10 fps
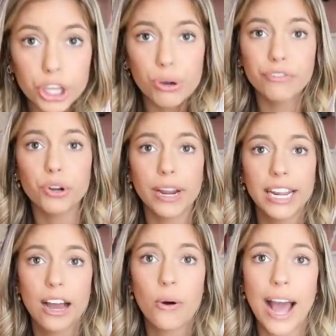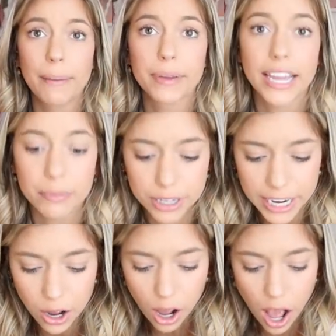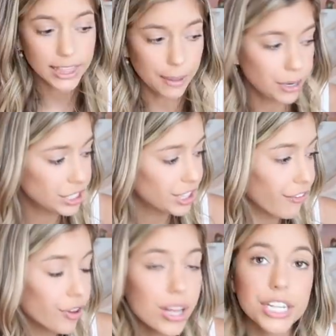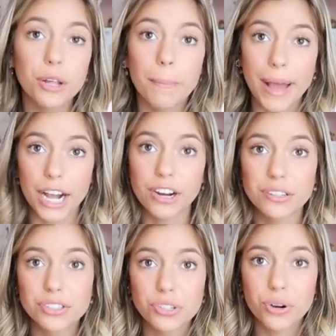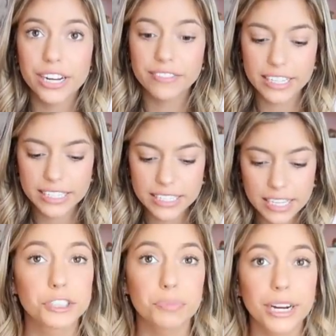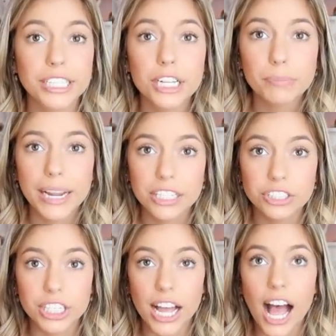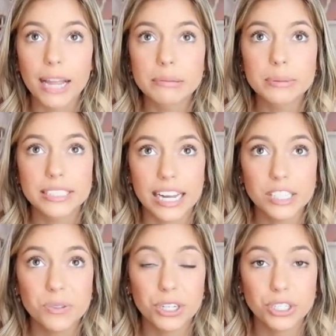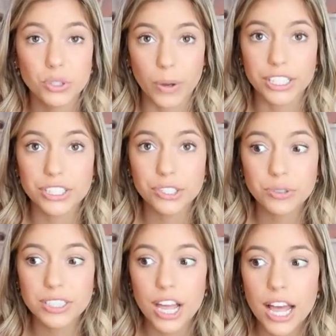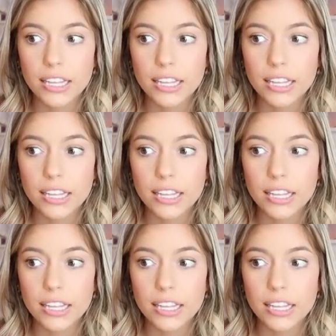You have no idea how happy I am right now. Let me just give you a little background story of this. This is a brand called Pangea. I am obsessed with their sweatsuits.